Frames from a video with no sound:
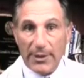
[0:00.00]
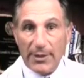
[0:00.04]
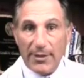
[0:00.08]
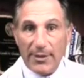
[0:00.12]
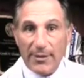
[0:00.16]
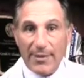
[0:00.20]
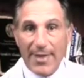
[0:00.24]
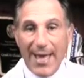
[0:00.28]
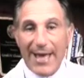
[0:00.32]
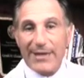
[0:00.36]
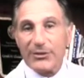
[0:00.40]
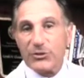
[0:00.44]

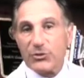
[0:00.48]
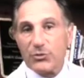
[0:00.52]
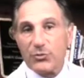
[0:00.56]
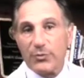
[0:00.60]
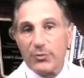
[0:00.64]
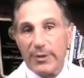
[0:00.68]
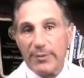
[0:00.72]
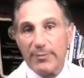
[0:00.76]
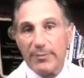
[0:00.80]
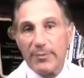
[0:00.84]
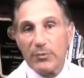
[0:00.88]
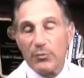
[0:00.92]
That
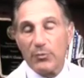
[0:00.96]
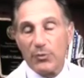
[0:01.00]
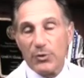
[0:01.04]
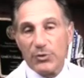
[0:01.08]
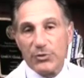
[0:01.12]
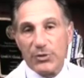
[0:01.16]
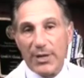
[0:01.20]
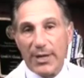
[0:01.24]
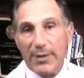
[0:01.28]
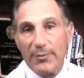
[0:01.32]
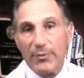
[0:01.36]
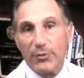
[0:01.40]
treatment
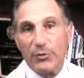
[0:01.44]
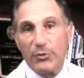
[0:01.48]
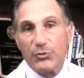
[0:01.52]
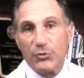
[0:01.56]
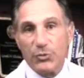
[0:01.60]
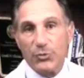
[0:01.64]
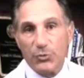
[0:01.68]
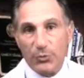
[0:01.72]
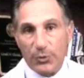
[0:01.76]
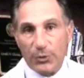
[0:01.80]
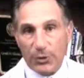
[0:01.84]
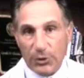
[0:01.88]
was able
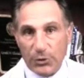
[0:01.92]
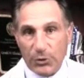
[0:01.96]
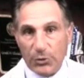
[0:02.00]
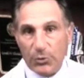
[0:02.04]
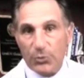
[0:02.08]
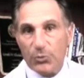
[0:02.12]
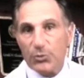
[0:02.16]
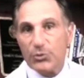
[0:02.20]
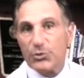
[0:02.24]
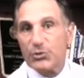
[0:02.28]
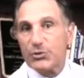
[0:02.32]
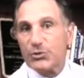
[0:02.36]
to
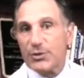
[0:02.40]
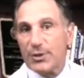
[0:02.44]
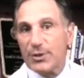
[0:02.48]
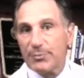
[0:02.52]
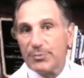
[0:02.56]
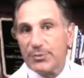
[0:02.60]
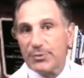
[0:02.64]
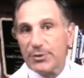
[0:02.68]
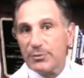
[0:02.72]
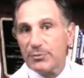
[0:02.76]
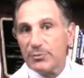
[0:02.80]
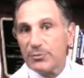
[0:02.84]
reduce
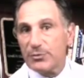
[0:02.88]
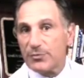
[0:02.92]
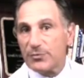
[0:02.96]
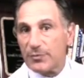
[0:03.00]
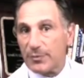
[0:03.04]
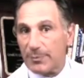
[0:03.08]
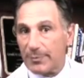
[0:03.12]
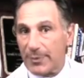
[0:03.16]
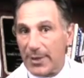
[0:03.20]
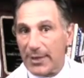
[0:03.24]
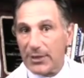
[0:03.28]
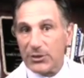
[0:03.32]
symptoms for
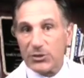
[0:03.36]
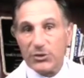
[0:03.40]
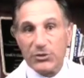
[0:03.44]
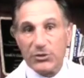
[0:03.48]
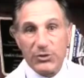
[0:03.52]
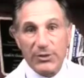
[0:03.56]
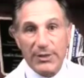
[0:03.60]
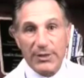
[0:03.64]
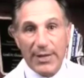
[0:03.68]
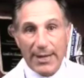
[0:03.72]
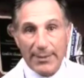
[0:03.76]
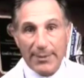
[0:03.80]
patients
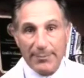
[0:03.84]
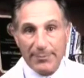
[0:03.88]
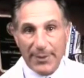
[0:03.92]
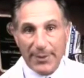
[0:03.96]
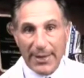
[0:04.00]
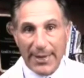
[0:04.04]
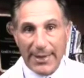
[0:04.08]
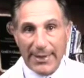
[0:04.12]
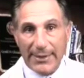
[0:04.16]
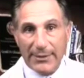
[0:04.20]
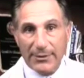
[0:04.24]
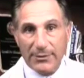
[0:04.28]
that had
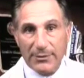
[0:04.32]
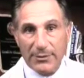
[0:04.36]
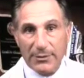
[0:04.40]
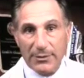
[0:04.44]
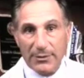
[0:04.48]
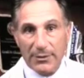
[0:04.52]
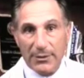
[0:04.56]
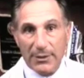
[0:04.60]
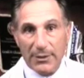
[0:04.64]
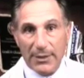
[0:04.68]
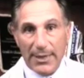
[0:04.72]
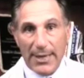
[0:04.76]
pain
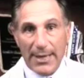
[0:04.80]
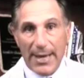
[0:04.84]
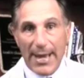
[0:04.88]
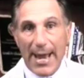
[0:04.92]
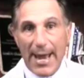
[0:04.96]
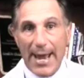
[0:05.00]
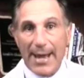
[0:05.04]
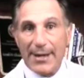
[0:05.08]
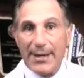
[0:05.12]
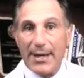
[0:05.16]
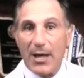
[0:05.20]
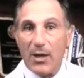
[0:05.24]

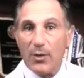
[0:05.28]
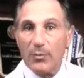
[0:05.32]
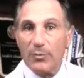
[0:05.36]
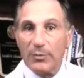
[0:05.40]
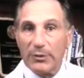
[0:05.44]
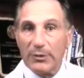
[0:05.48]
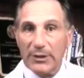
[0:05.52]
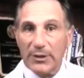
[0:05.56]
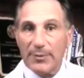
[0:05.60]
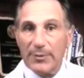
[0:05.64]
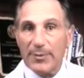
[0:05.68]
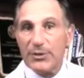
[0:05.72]
and help
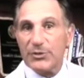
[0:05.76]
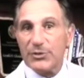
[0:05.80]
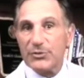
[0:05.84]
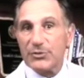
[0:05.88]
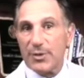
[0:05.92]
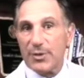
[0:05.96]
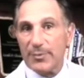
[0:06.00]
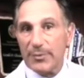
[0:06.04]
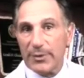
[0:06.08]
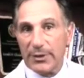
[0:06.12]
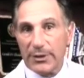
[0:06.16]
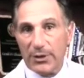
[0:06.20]
limit
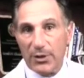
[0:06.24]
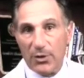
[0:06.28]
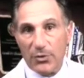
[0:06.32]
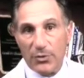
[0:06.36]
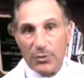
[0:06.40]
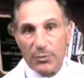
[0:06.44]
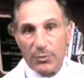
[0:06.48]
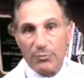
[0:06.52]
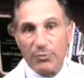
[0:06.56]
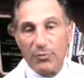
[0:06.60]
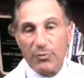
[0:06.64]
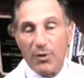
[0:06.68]
some of the
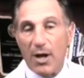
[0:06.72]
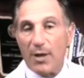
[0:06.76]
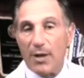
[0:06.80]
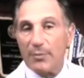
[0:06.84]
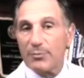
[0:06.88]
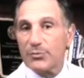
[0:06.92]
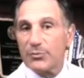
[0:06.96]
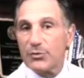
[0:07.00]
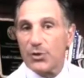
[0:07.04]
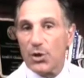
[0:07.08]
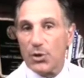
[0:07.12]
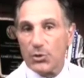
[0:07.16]
other
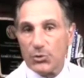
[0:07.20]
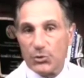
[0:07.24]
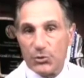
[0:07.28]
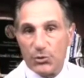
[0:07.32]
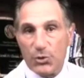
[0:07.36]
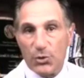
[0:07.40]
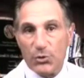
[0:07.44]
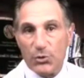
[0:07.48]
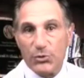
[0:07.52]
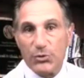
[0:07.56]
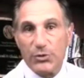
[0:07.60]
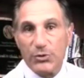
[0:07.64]
problems
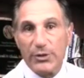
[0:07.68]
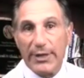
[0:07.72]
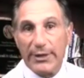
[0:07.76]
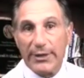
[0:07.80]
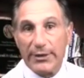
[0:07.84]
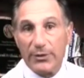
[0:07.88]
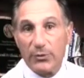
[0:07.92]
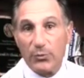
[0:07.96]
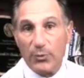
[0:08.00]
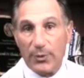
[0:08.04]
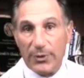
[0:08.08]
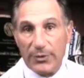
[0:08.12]

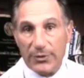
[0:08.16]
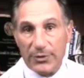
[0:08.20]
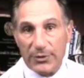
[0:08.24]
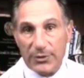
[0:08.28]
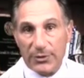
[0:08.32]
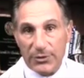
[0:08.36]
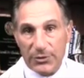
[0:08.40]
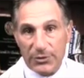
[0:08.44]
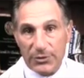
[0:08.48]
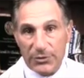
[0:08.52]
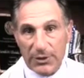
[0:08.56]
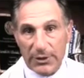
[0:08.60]
associated with the
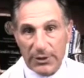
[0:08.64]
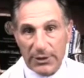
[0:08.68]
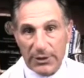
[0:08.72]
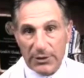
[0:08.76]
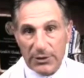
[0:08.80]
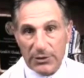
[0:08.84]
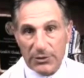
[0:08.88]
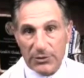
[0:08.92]
disease.